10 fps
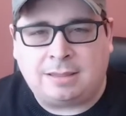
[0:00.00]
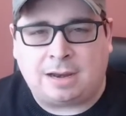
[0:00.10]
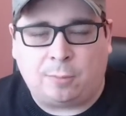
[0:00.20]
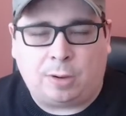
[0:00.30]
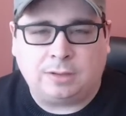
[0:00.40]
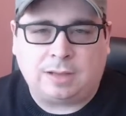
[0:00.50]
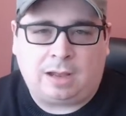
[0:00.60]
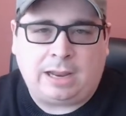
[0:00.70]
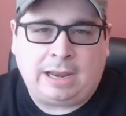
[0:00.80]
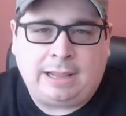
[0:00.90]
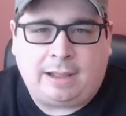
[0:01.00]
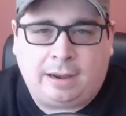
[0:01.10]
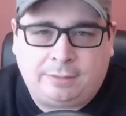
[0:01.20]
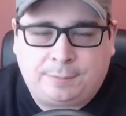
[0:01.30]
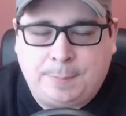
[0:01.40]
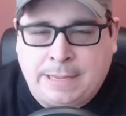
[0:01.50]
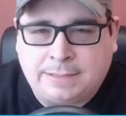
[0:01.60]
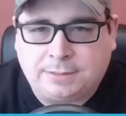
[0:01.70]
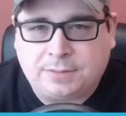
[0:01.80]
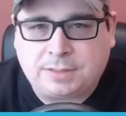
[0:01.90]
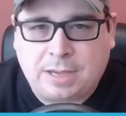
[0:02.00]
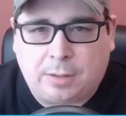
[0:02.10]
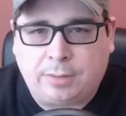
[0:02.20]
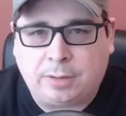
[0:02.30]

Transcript: than it was on any kind of piece of skill